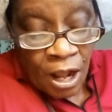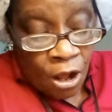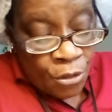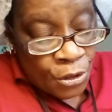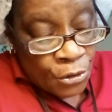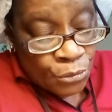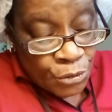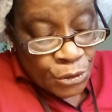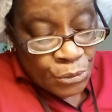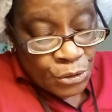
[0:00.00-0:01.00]
Although
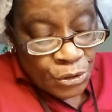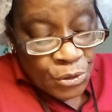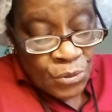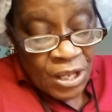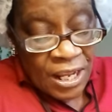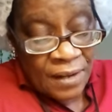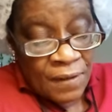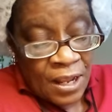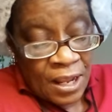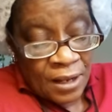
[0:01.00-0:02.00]
Roose knew that